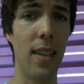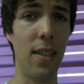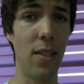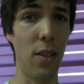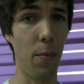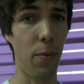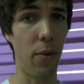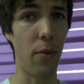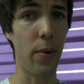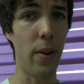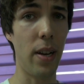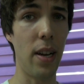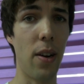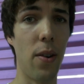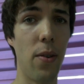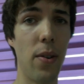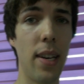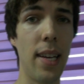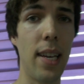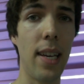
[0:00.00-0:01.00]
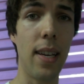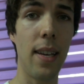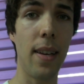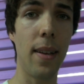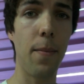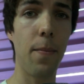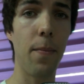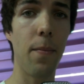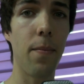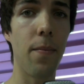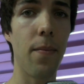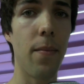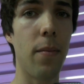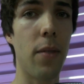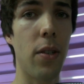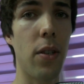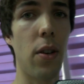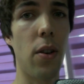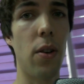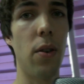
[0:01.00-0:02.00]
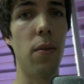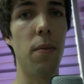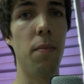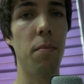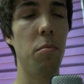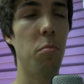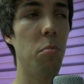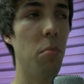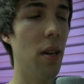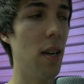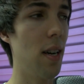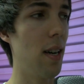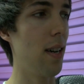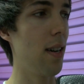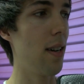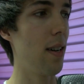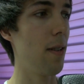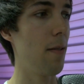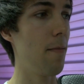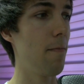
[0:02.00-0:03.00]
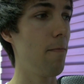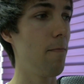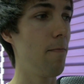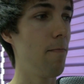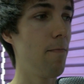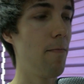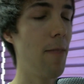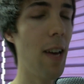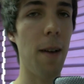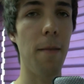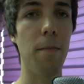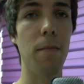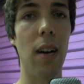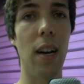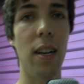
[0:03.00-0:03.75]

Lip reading: Top 3 only. So yeah,